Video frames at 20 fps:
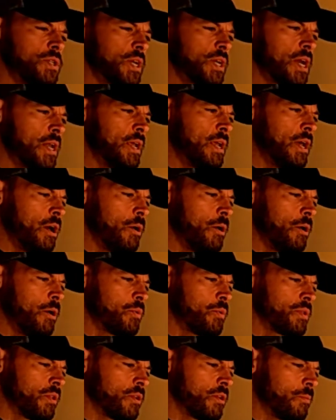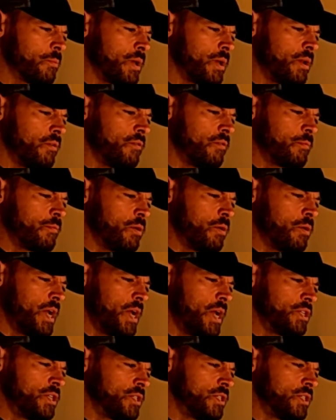It kind of helped with a little bit of pronation,